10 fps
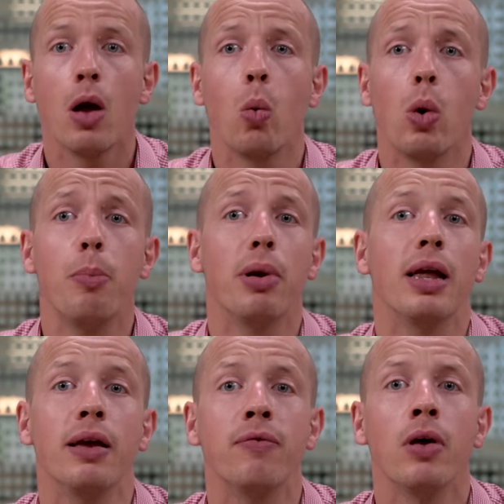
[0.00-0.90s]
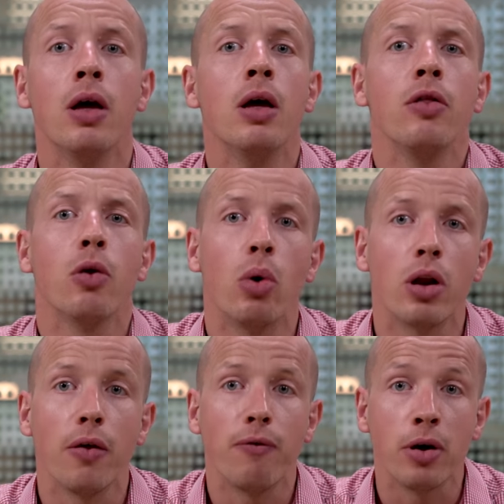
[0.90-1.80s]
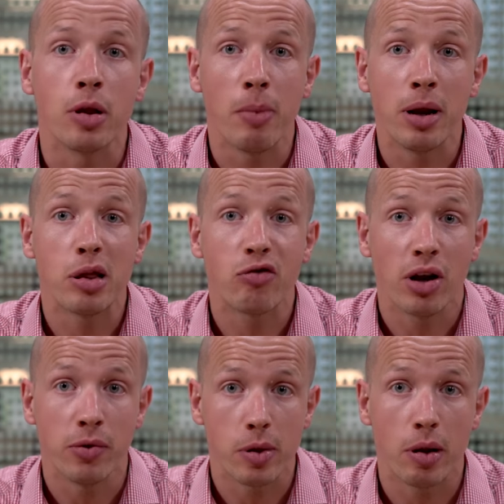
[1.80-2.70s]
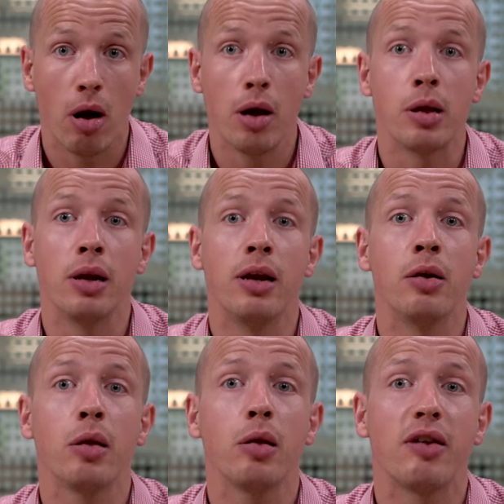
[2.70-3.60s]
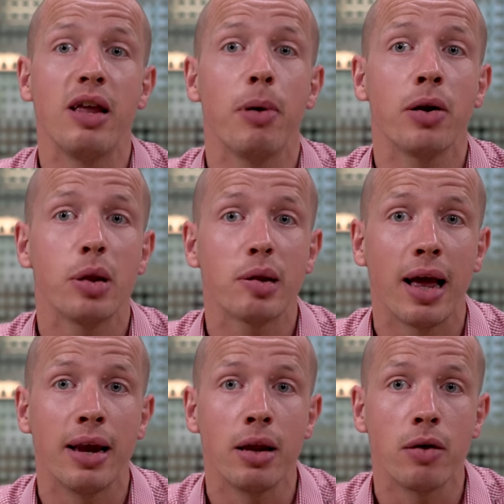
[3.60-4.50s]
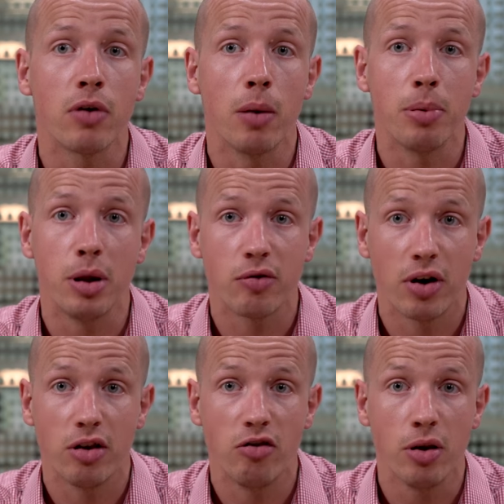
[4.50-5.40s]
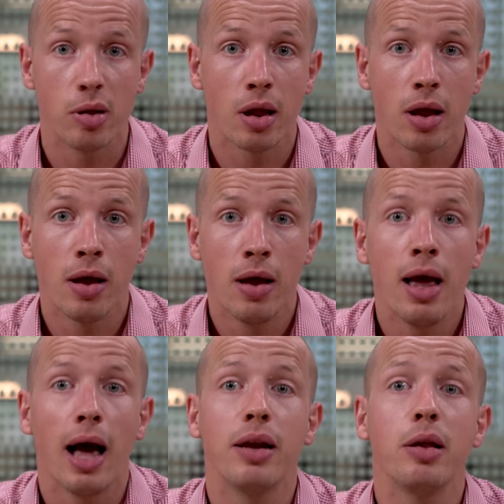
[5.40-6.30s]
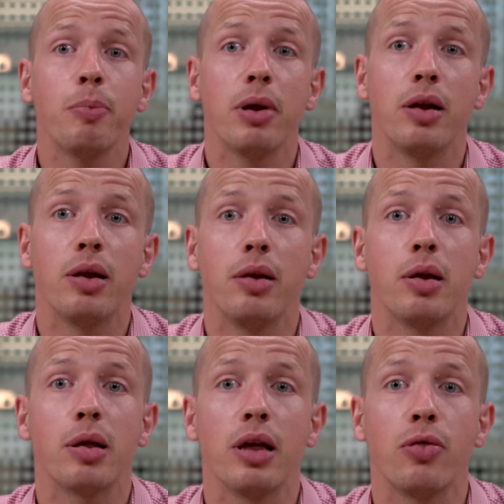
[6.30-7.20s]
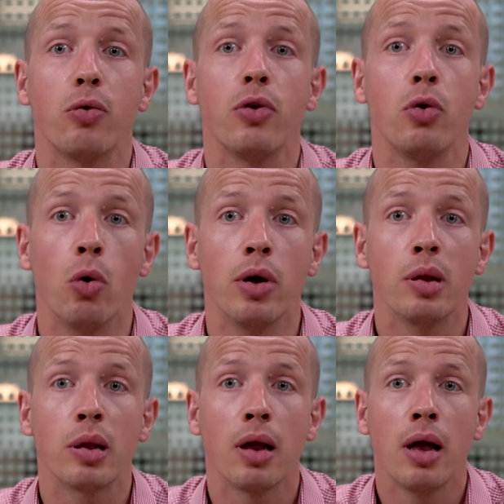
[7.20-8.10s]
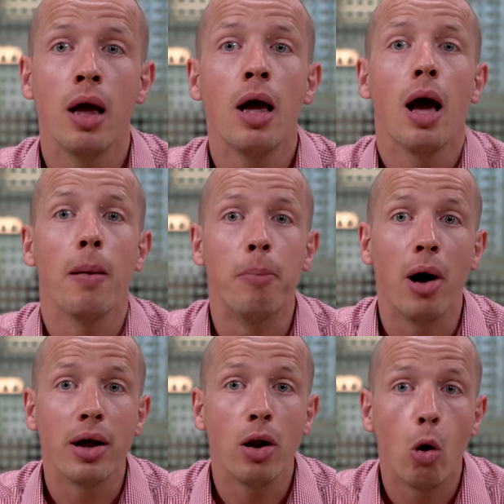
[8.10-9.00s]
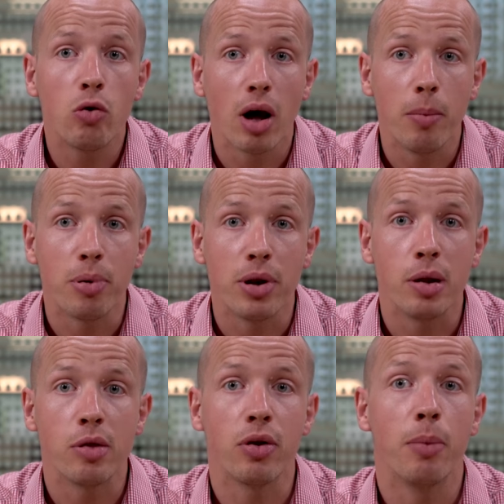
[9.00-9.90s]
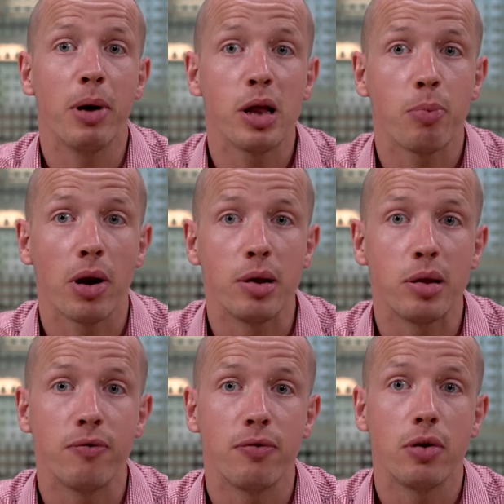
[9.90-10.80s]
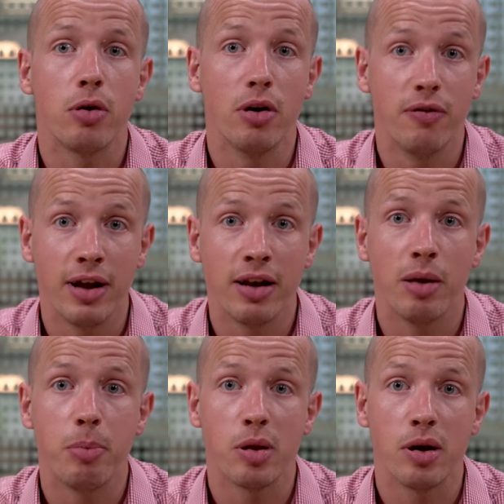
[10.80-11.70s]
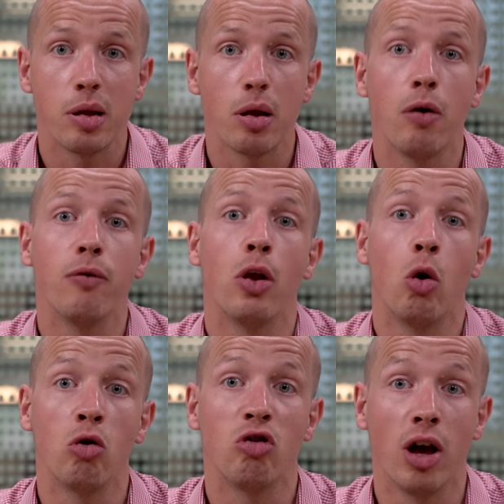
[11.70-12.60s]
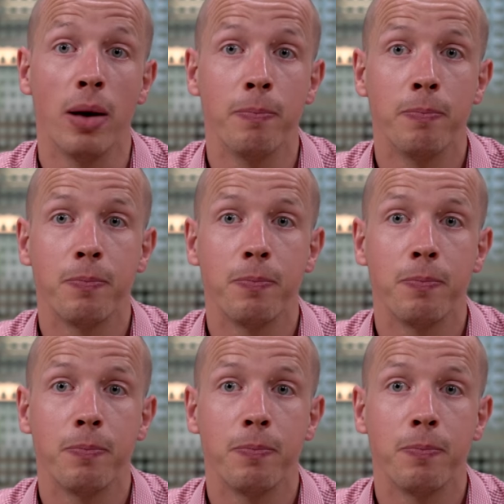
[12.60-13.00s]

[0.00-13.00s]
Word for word: We believe that one of the fund's main strengths lies in Lindsell's deep understanding of company strategies and his ability to see through the noise and buy and hold companies that are best placed to, to defend their business over the long term.